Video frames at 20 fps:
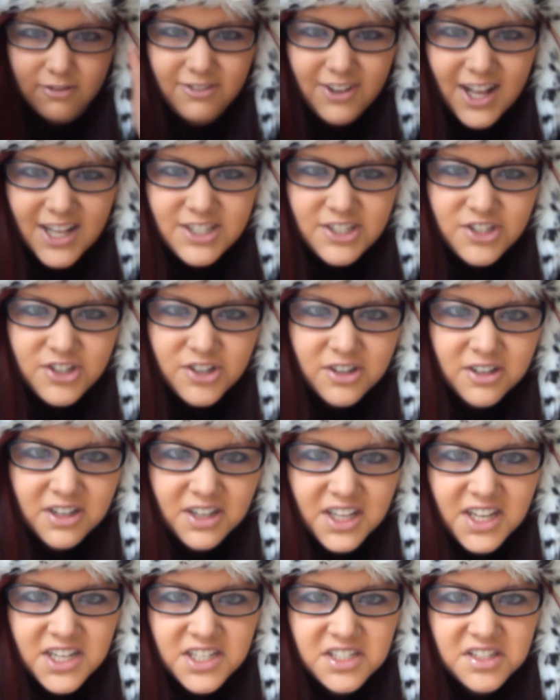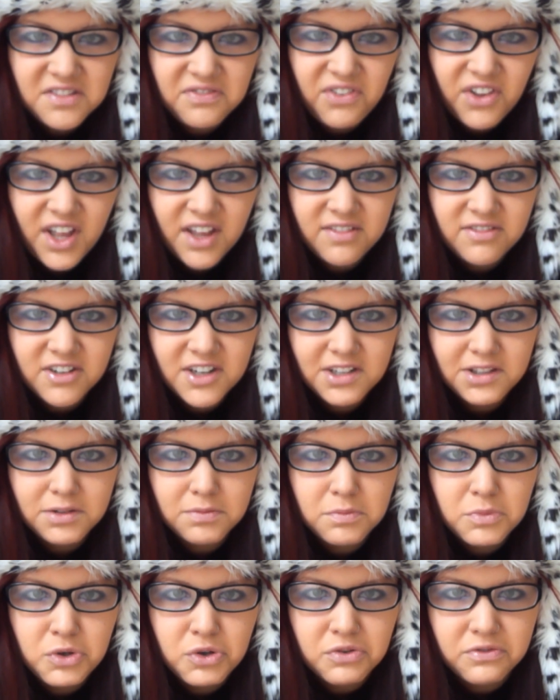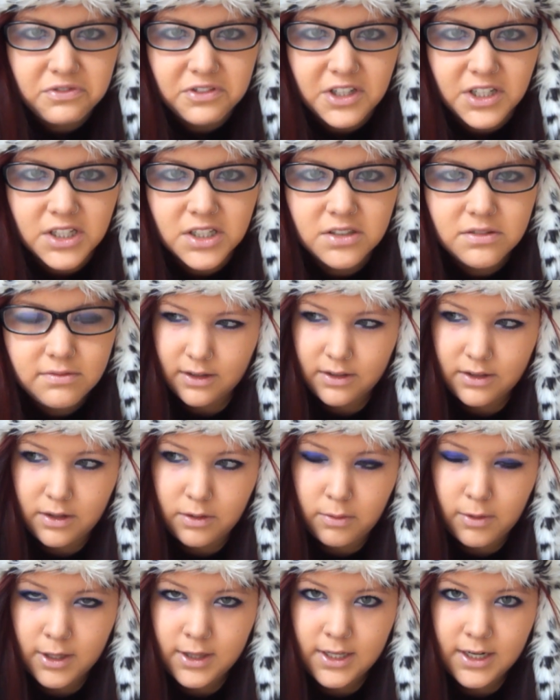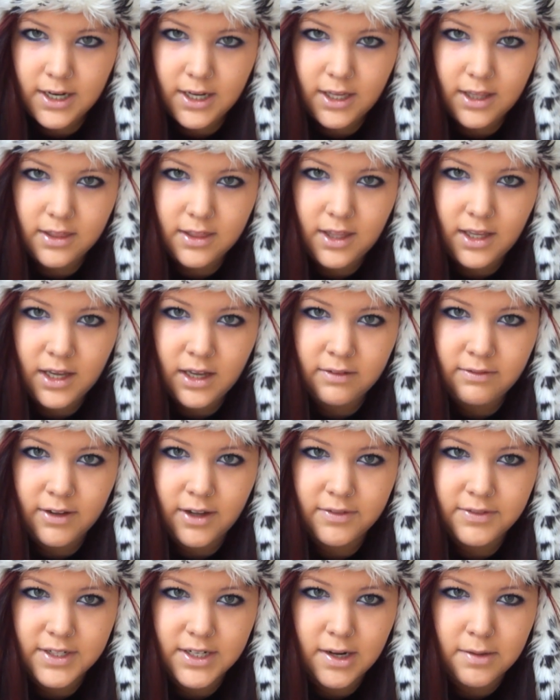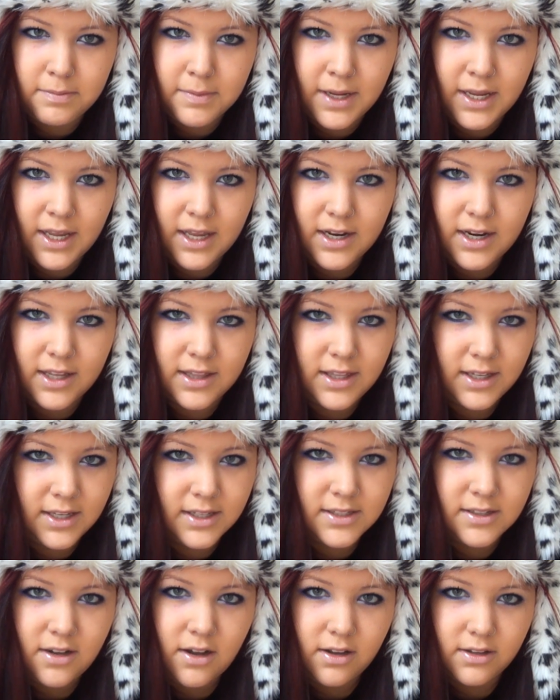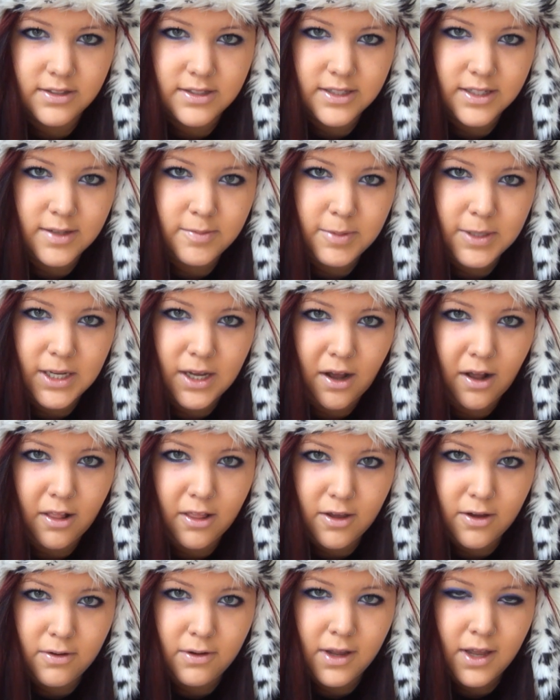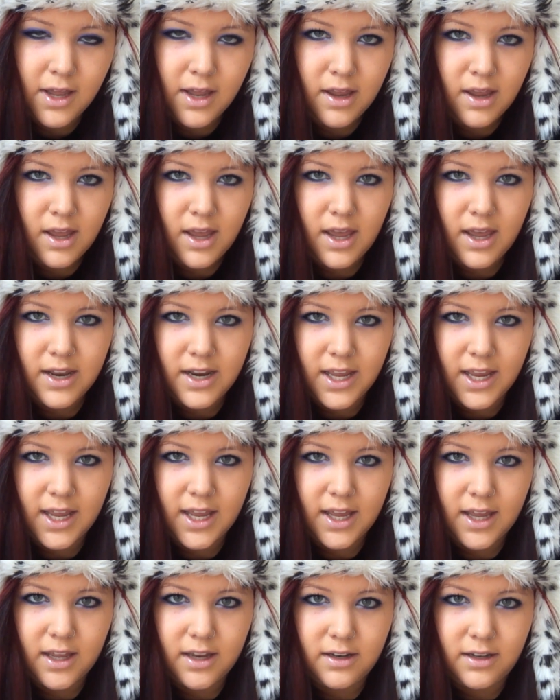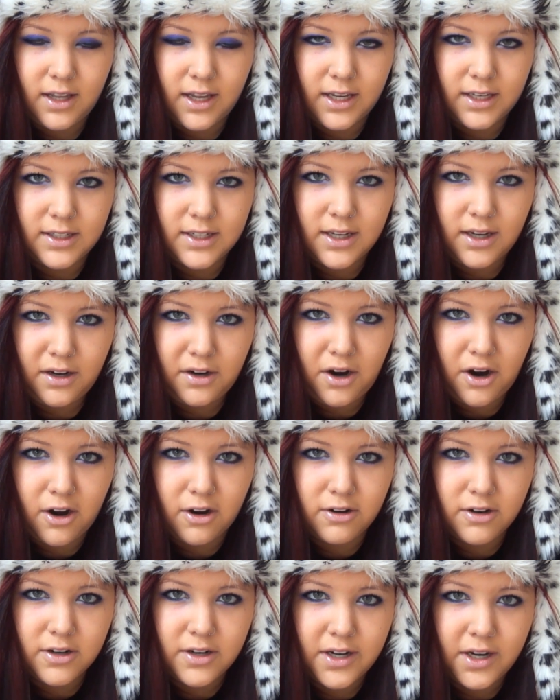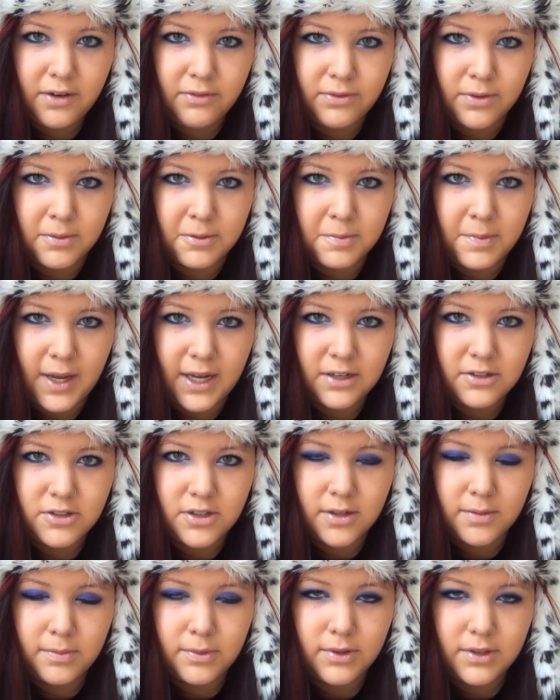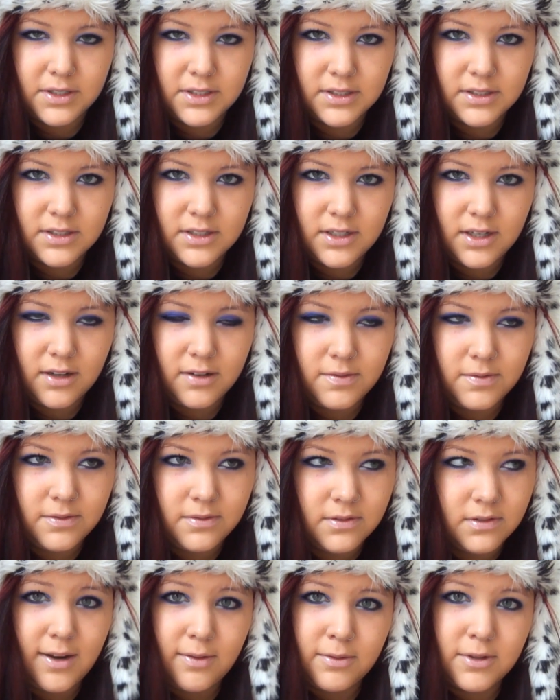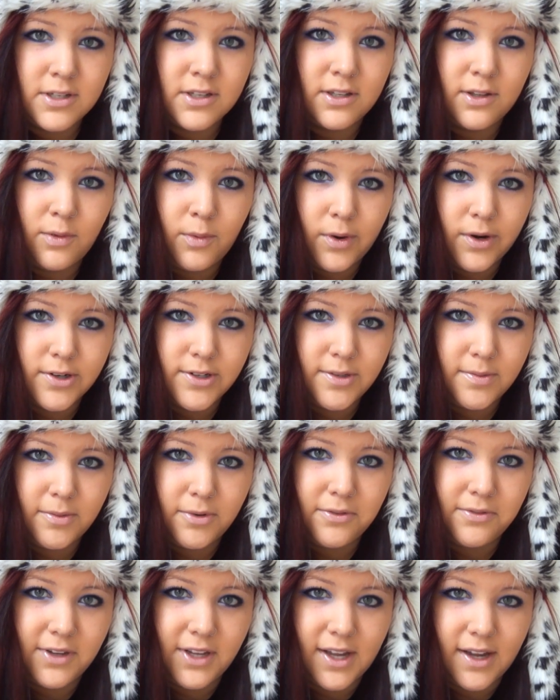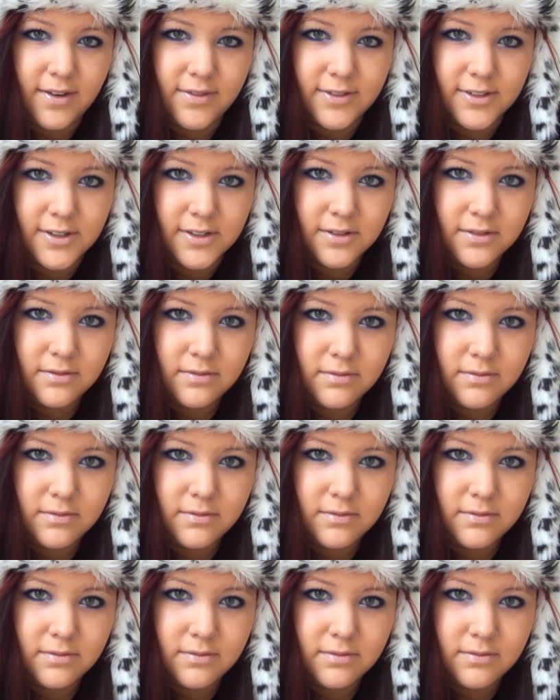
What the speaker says: What's your least favorite movie? The one that I can think of off the top of my head, I think it's called Sleepy Hollow, and it had like Nick Carter in it from the Backstreet Boys and stuff. It was the worst movie ever.